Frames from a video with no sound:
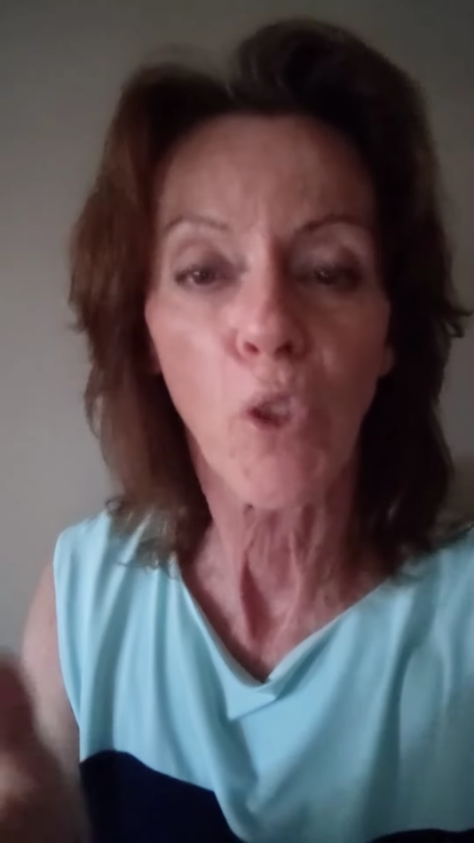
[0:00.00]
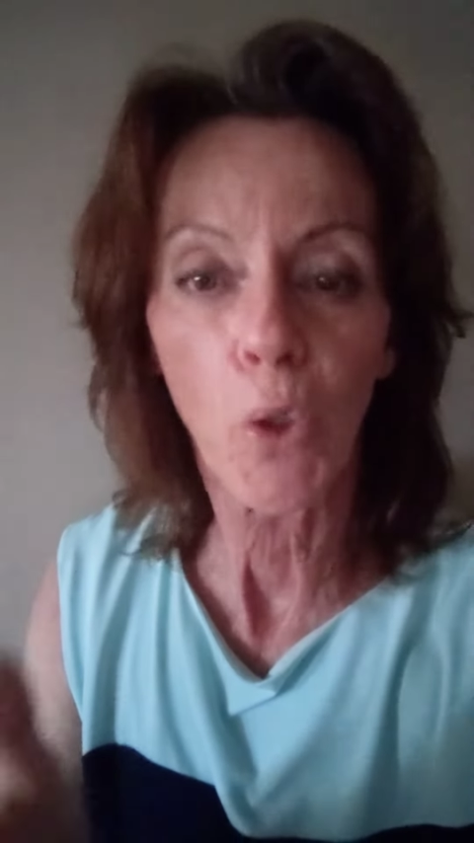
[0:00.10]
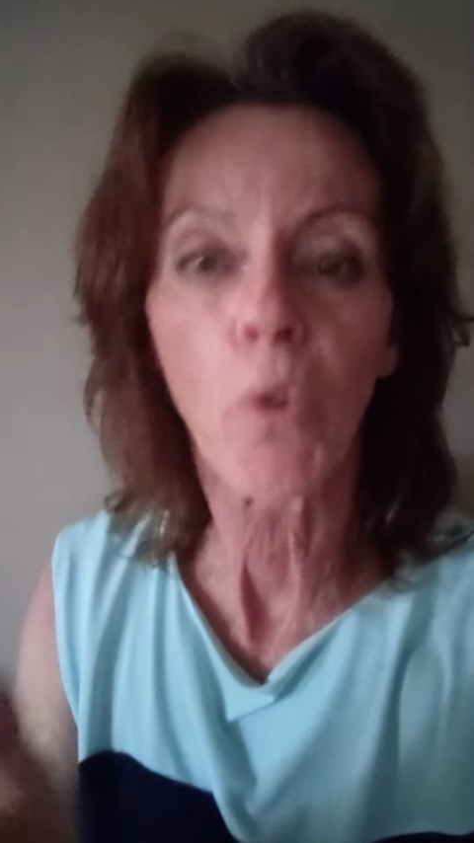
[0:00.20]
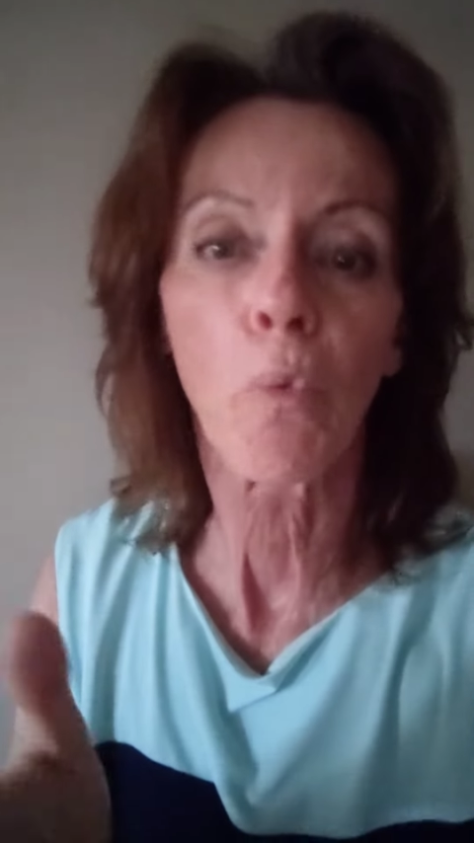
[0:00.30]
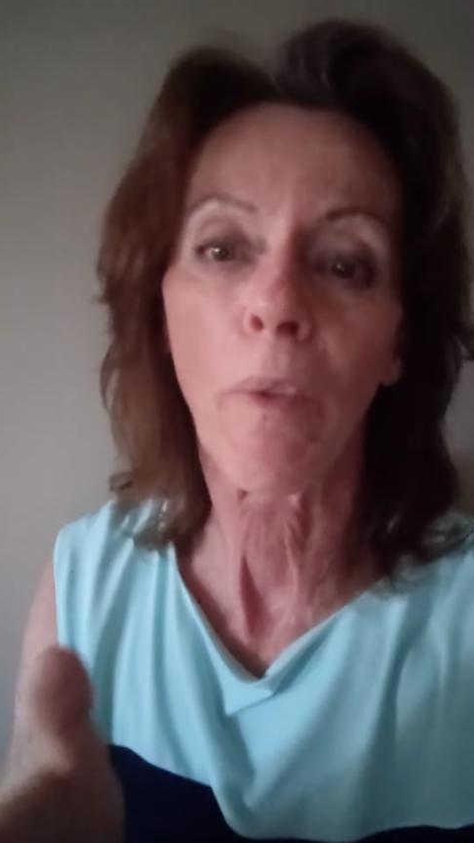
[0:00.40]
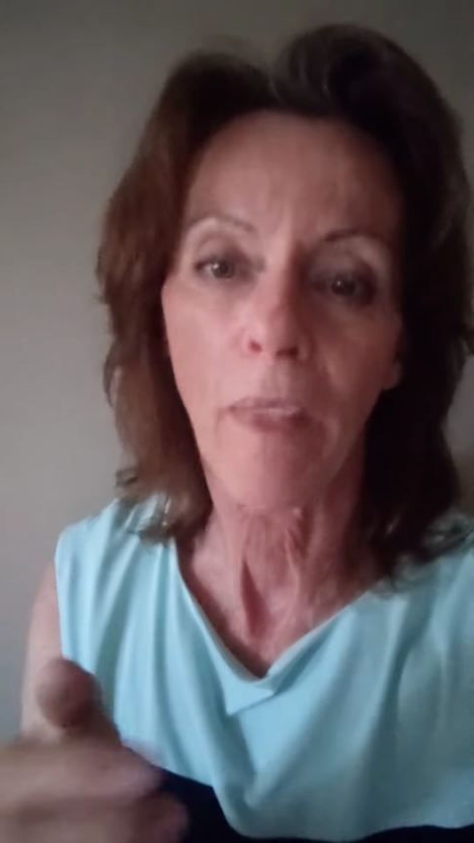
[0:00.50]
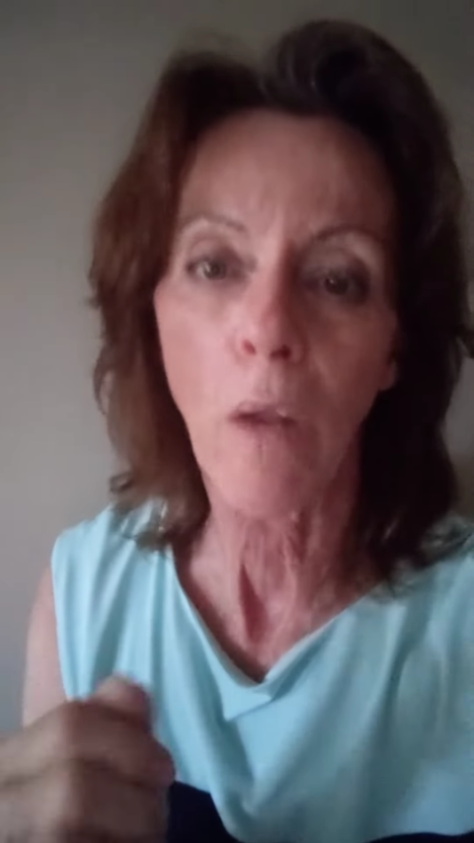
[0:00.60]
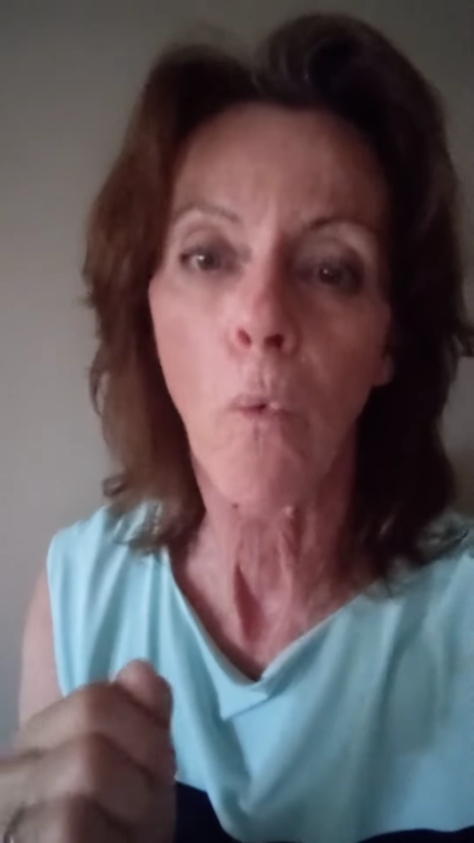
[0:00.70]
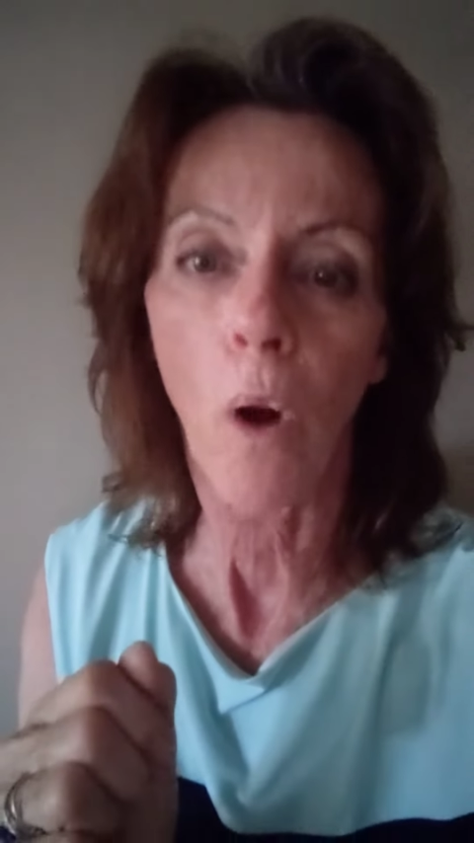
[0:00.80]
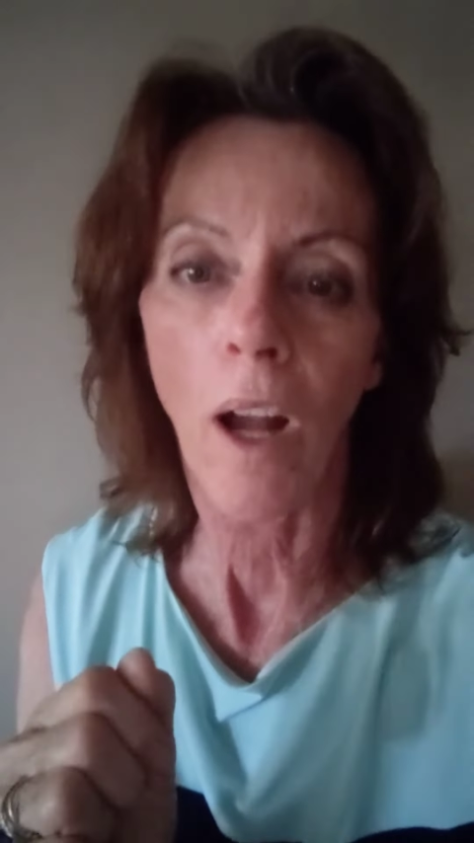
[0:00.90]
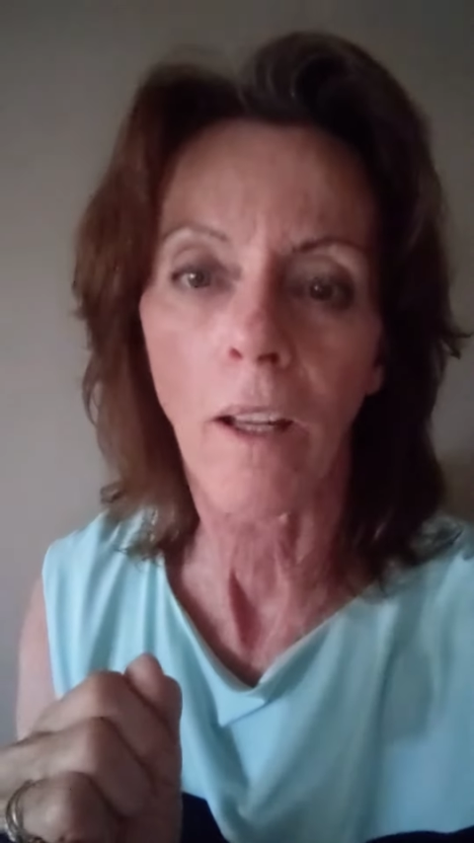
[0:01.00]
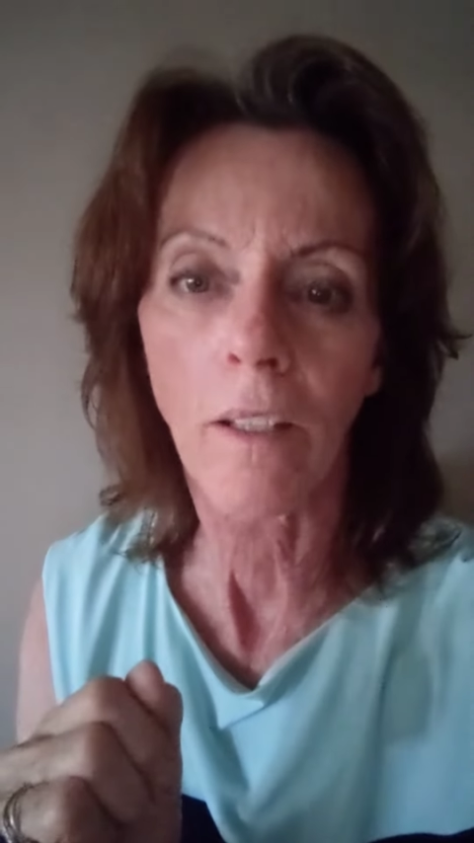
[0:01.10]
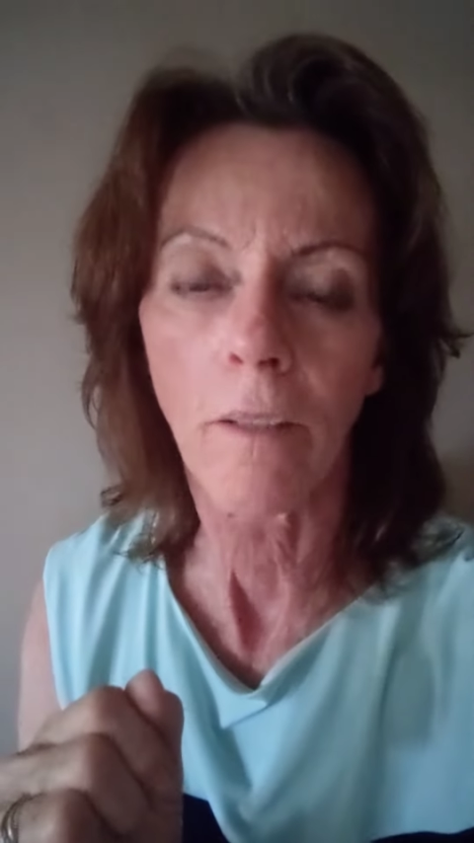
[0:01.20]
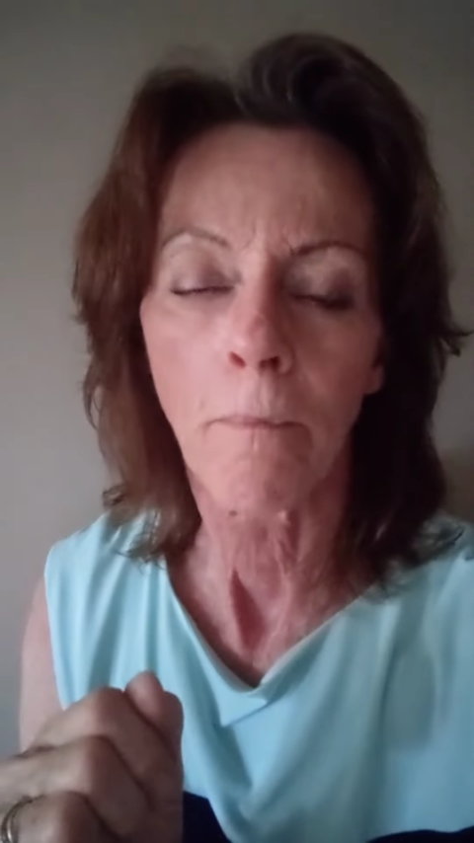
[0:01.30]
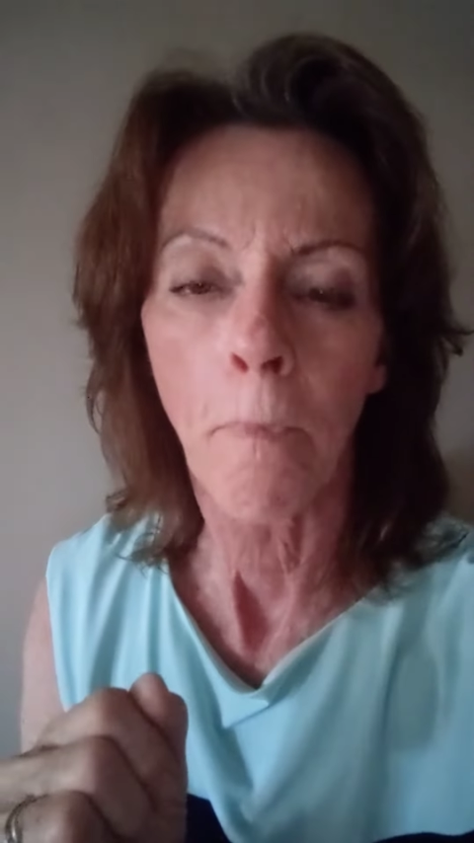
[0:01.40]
choose what they want.